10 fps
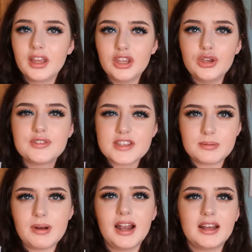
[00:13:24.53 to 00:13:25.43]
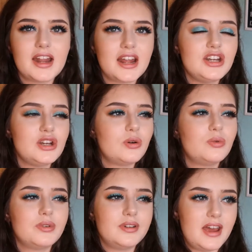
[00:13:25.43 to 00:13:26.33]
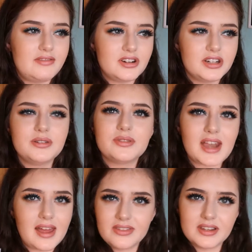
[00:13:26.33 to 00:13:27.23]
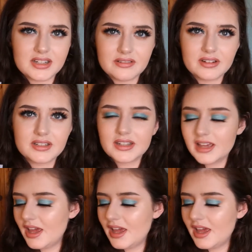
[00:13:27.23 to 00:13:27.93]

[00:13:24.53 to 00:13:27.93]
used this palette and no one ever used anything different,